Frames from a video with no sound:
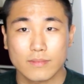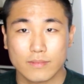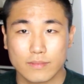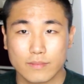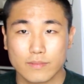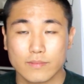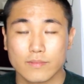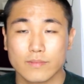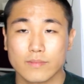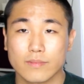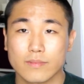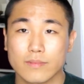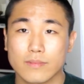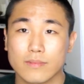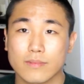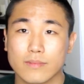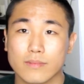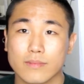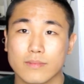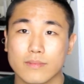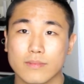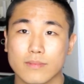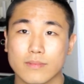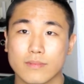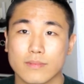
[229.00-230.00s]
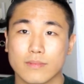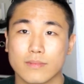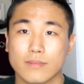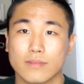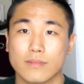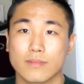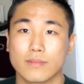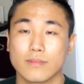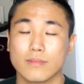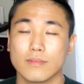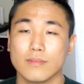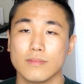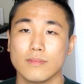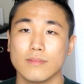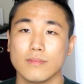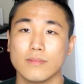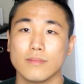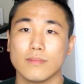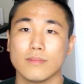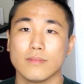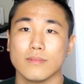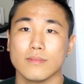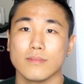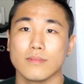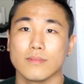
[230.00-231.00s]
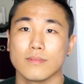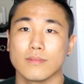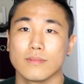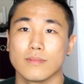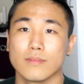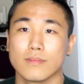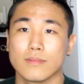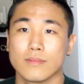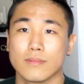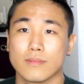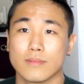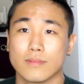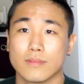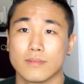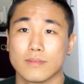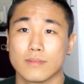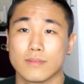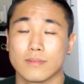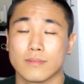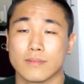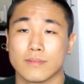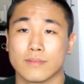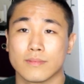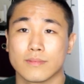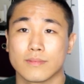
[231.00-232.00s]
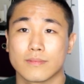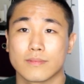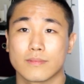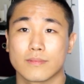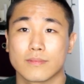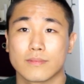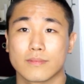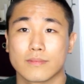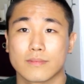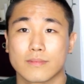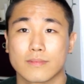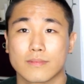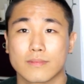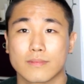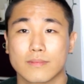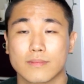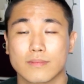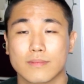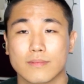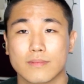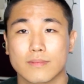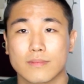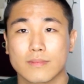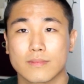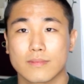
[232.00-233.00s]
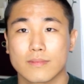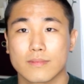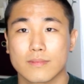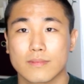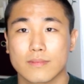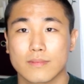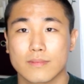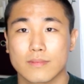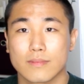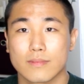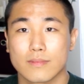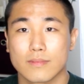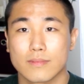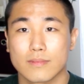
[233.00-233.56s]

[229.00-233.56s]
[no speech]